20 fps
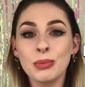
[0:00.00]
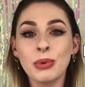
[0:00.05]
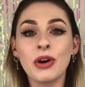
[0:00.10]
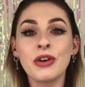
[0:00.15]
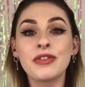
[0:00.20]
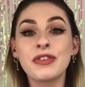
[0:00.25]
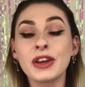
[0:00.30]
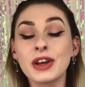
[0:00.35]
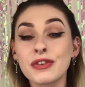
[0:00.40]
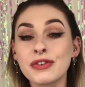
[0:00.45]

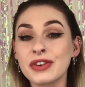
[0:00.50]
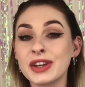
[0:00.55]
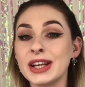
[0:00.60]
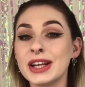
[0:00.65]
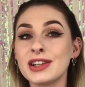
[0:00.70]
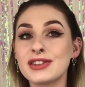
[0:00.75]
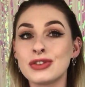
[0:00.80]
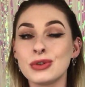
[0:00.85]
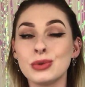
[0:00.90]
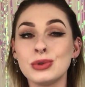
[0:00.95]
but feel
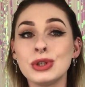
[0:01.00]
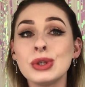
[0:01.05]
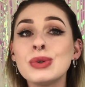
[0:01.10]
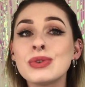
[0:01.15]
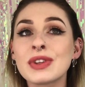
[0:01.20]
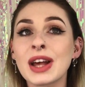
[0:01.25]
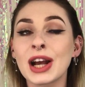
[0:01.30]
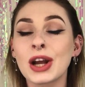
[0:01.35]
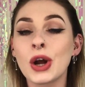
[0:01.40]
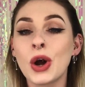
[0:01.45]
free to
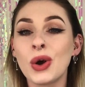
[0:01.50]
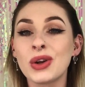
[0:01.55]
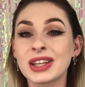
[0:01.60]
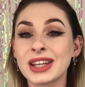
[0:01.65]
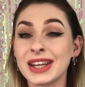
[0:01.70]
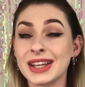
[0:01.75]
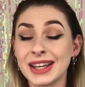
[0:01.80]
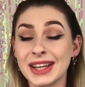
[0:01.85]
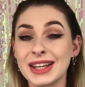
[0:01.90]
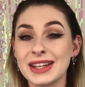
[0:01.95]
use that code.
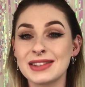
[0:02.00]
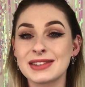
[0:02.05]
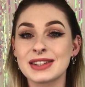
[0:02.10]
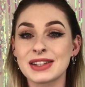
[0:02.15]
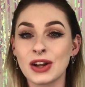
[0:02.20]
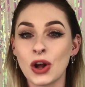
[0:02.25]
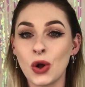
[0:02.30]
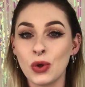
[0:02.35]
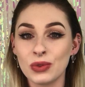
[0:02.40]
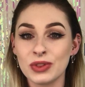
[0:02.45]
It
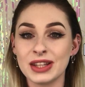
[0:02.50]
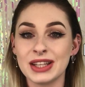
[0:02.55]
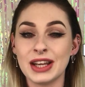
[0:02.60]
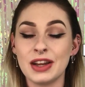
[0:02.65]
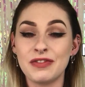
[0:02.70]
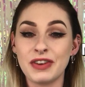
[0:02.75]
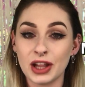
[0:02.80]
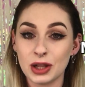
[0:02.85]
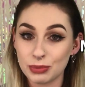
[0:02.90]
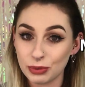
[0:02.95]
is only
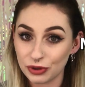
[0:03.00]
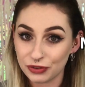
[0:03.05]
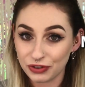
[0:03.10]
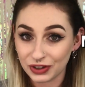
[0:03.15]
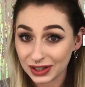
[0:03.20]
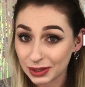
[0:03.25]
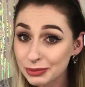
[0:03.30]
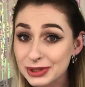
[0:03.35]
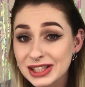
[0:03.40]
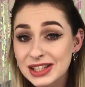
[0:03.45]
available
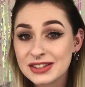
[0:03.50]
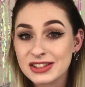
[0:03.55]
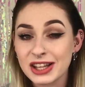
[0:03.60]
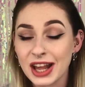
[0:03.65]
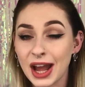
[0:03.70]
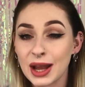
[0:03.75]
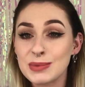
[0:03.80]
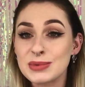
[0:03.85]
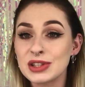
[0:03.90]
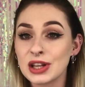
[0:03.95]
for a limited
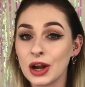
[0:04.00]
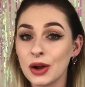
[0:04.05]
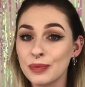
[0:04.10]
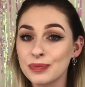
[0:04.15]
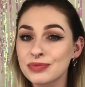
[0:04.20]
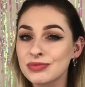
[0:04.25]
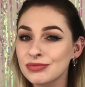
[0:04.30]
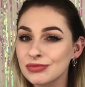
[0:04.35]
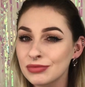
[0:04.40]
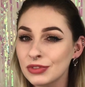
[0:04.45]
time,
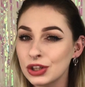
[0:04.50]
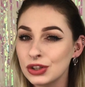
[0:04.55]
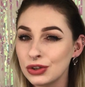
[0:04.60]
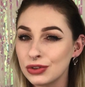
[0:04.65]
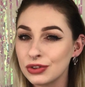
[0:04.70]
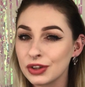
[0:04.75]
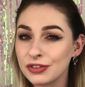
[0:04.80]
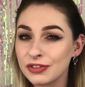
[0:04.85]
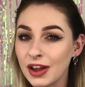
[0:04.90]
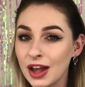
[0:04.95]
so
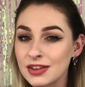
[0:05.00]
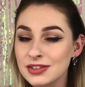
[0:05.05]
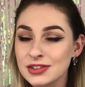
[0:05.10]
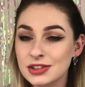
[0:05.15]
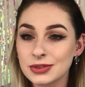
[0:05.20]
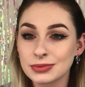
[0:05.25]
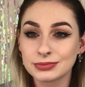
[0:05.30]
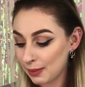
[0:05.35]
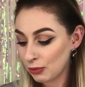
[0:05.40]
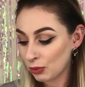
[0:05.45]
use it
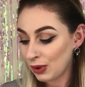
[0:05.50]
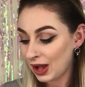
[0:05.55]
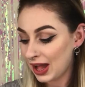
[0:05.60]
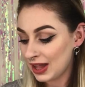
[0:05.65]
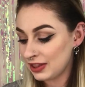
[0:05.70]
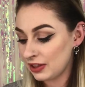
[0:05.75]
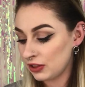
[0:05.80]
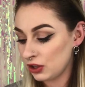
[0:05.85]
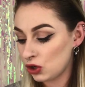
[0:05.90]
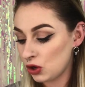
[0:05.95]
fast. I'm
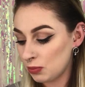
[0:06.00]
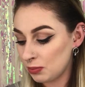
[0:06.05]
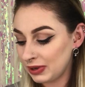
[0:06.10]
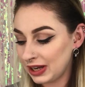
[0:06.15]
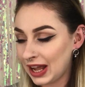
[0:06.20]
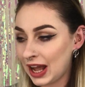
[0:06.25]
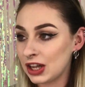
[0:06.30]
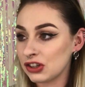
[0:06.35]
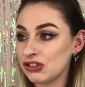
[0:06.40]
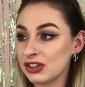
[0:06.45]
aware that the
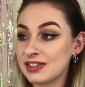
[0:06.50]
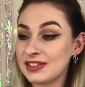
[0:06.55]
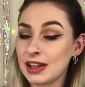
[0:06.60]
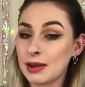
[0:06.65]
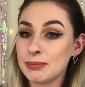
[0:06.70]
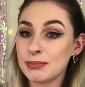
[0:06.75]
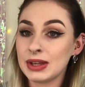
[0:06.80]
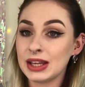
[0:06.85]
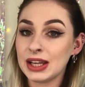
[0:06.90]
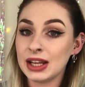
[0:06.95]
company actually
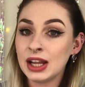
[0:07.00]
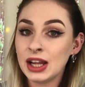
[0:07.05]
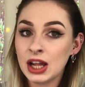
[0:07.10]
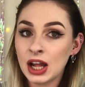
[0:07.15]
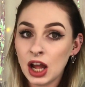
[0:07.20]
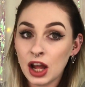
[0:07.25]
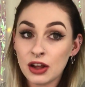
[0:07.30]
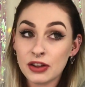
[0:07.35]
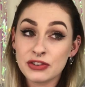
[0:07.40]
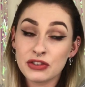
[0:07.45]
sent me
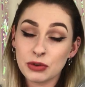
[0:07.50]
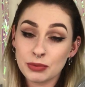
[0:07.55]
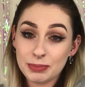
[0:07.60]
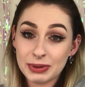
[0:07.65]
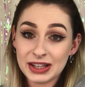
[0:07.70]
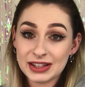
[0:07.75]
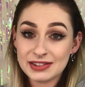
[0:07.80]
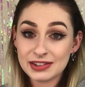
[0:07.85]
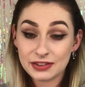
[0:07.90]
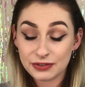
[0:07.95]
some
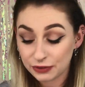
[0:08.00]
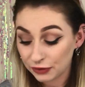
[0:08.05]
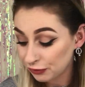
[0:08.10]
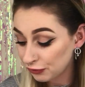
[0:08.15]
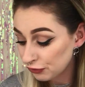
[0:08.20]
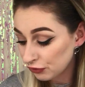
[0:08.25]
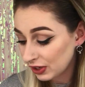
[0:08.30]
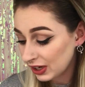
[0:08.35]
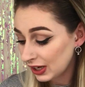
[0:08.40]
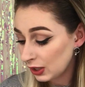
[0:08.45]
pieces for
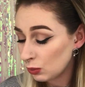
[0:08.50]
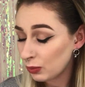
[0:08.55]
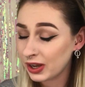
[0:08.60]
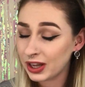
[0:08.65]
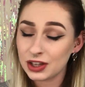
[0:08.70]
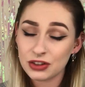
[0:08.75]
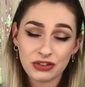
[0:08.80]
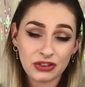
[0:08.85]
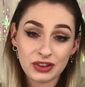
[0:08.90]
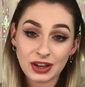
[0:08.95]
free,
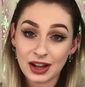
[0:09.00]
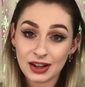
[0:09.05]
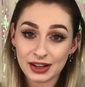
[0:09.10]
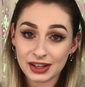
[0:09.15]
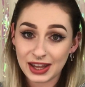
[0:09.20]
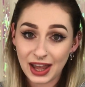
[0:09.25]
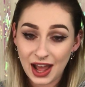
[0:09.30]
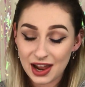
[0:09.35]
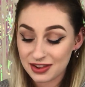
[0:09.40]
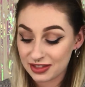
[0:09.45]
which
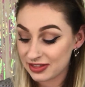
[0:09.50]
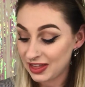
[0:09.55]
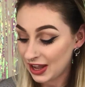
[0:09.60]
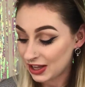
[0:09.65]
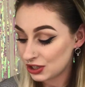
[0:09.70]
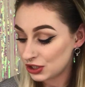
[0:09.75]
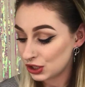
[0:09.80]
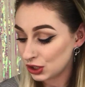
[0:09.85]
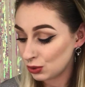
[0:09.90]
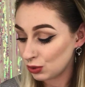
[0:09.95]
again,
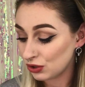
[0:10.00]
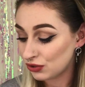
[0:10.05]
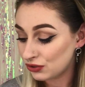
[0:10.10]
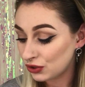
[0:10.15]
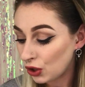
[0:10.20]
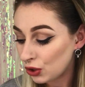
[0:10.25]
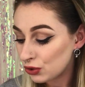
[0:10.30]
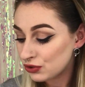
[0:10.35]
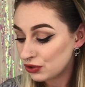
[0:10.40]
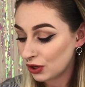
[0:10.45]
thank you
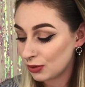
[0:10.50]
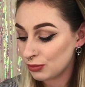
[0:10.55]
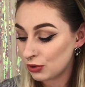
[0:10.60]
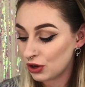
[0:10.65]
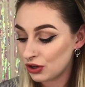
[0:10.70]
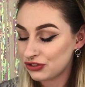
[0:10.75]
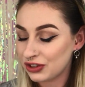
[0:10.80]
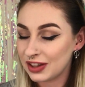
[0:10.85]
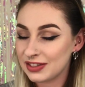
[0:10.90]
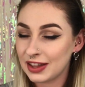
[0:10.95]
so, so
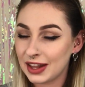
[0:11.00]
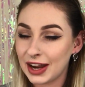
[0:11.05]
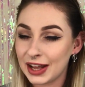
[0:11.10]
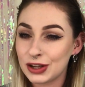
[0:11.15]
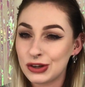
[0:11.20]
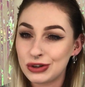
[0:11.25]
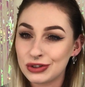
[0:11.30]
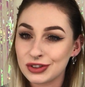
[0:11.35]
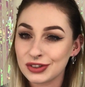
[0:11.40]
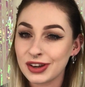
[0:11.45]
much. And then
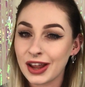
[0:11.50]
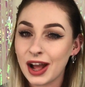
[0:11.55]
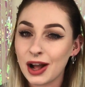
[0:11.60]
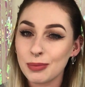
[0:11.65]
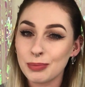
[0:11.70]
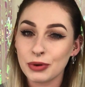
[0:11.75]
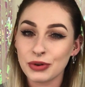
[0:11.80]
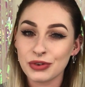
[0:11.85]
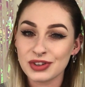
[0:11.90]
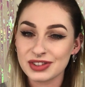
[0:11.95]
I couldn't
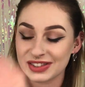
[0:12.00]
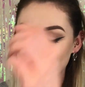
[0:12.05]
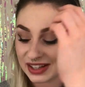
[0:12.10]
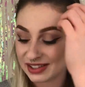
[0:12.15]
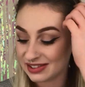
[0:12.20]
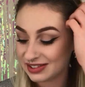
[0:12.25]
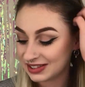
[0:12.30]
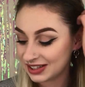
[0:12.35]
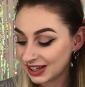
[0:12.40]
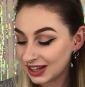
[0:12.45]
help but
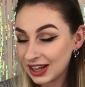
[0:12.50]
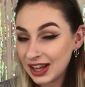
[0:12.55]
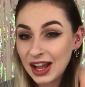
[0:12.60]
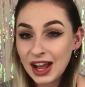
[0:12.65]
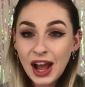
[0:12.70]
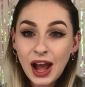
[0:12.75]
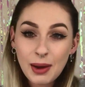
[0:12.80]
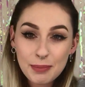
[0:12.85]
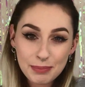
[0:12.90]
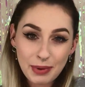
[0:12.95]
resist
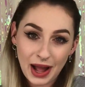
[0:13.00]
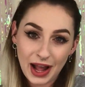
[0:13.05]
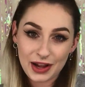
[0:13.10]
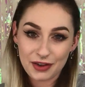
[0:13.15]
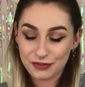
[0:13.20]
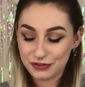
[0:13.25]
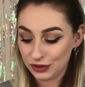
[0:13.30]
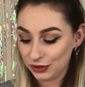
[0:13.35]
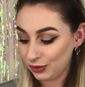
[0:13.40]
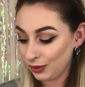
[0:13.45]
and buy
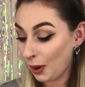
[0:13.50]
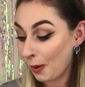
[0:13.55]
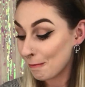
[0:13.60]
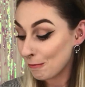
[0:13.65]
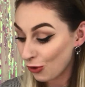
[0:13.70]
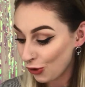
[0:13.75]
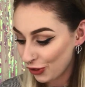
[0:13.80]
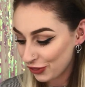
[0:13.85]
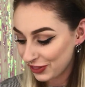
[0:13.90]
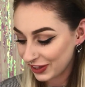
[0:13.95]
a few
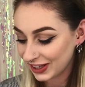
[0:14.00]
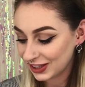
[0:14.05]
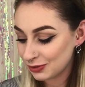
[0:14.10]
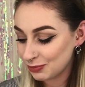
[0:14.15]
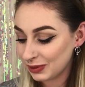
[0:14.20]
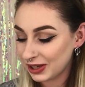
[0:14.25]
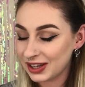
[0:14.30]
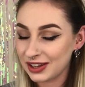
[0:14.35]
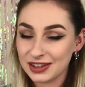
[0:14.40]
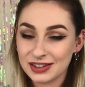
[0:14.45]
more things
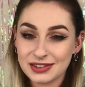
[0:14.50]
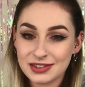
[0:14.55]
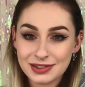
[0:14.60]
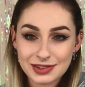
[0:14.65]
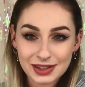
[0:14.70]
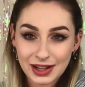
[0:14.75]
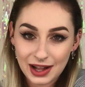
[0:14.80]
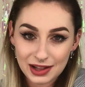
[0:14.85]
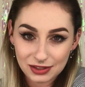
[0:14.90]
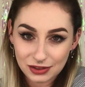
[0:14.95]

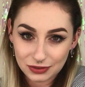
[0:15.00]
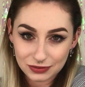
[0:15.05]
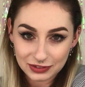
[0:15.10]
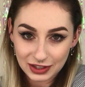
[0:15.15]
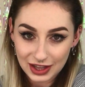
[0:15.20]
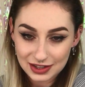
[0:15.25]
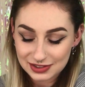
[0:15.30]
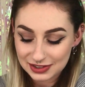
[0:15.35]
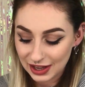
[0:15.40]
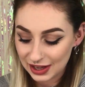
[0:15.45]
because I love
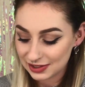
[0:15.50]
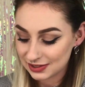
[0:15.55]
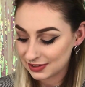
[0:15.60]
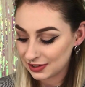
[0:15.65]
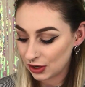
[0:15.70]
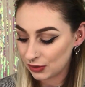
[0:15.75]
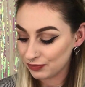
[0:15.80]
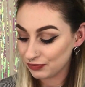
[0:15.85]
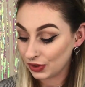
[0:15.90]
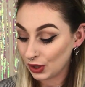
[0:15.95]
their site.
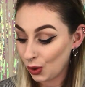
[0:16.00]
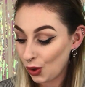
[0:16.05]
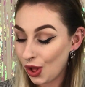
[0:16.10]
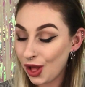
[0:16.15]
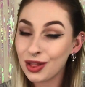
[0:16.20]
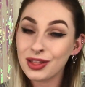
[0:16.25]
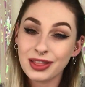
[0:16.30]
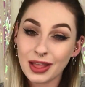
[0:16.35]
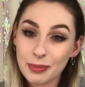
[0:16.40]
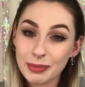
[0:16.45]
So
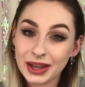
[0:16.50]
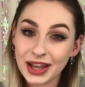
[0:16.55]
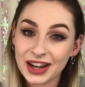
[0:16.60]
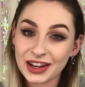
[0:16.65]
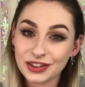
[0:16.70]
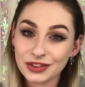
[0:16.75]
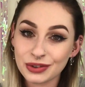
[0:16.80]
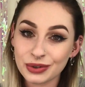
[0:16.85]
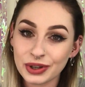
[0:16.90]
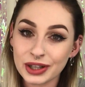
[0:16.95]
let me
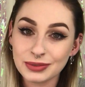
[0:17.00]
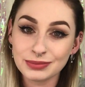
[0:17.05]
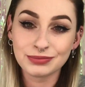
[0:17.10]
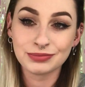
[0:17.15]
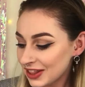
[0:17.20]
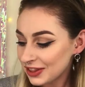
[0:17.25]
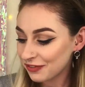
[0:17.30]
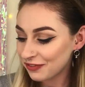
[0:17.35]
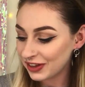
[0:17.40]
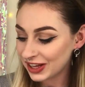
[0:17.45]
get into it.
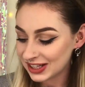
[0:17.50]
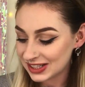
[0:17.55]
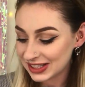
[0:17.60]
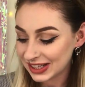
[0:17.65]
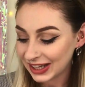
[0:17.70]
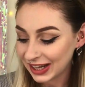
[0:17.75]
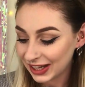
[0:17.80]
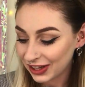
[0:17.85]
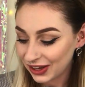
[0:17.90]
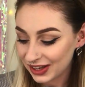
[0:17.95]
The first
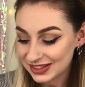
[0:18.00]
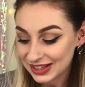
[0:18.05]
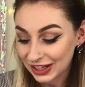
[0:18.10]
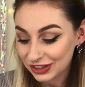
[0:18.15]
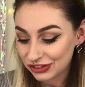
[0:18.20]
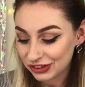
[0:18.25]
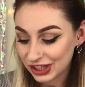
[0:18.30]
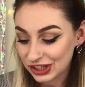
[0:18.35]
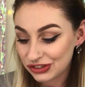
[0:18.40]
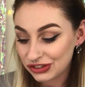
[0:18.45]
thing I got is
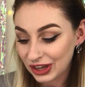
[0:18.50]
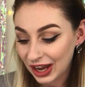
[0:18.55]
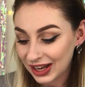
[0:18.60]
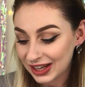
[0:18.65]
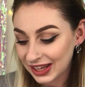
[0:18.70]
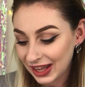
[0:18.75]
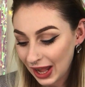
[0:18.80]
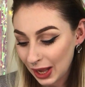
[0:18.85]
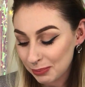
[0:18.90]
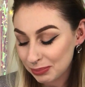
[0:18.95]
actually a
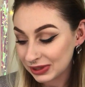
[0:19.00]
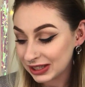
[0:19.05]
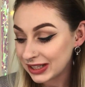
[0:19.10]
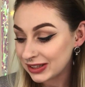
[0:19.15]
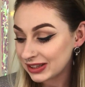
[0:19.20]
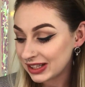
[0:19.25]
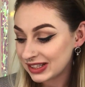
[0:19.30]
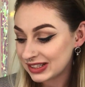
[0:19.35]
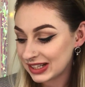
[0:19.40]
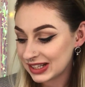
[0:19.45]
jacket. I
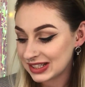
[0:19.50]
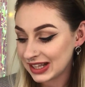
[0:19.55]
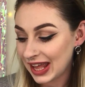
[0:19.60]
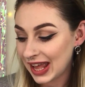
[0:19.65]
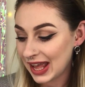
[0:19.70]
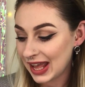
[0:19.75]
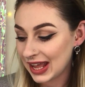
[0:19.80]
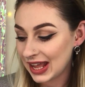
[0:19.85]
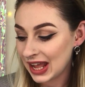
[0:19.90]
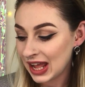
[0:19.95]
believe this is
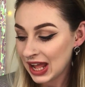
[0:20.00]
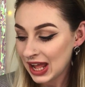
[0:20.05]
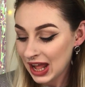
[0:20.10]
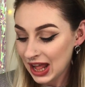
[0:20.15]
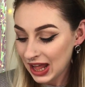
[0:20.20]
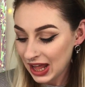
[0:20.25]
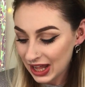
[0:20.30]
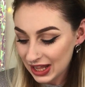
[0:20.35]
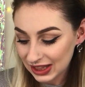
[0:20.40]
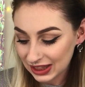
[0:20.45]
a,
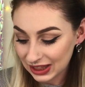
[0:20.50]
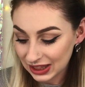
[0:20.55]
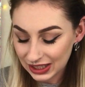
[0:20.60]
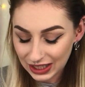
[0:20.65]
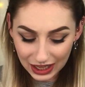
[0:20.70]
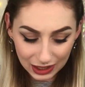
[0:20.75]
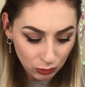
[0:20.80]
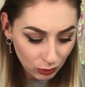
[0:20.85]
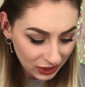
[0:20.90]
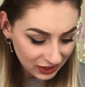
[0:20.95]

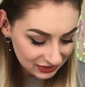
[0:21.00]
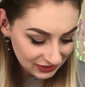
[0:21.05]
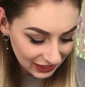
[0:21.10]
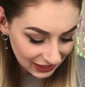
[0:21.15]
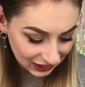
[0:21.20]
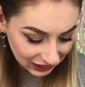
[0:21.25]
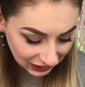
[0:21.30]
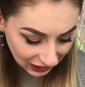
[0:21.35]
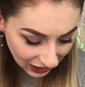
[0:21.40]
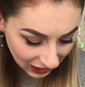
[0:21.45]
I want to
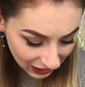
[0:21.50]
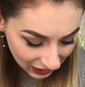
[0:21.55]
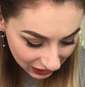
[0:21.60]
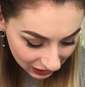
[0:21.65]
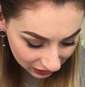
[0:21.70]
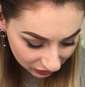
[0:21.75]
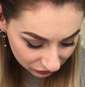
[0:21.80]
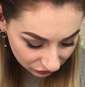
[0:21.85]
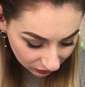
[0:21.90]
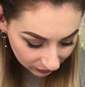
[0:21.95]
say
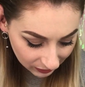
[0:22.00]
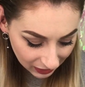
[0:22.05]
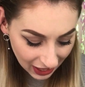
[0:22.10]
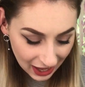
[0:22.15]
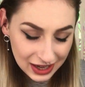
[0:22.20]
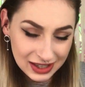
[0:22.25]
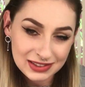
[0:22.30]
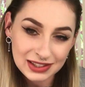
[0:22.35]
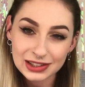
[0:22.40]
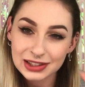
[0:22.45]
large.
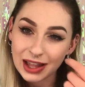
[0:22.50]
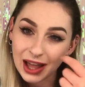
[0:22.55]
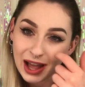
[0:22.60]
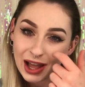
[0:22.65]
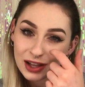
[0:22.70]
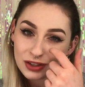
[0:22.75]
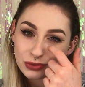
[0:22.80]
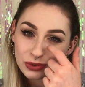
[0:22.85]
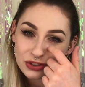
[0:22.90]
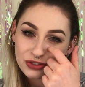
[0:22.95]
Yeah, it's a
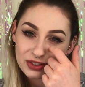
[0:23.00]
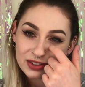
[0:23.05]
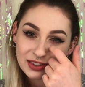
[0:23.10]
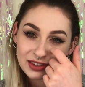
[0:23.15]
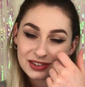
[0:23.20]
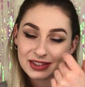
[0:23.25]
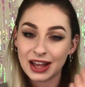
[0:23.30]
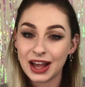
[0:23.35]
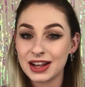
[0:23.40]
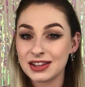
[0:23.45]
large, which is
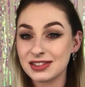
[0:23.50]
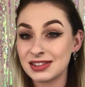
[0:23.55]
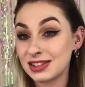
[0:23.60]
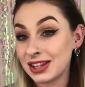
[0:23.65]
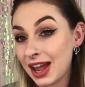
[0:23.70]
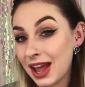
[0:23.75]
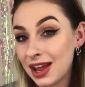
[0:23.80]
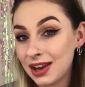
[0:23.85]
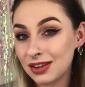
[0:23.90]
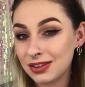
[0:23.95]
a size
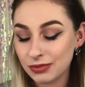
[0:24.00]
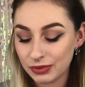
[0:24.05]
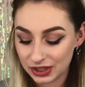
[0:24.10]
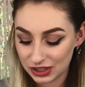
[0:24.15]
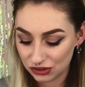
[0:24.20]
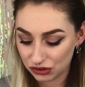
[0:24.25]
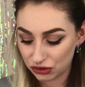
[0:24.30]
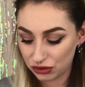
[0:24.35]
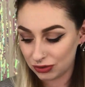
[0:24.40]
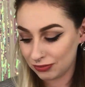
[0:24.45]
10,
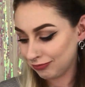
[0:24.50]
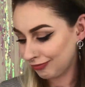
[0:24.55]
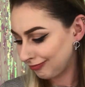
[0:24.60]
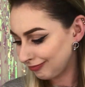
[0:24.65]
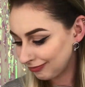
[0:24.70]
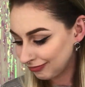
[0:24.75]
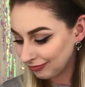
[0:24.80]
which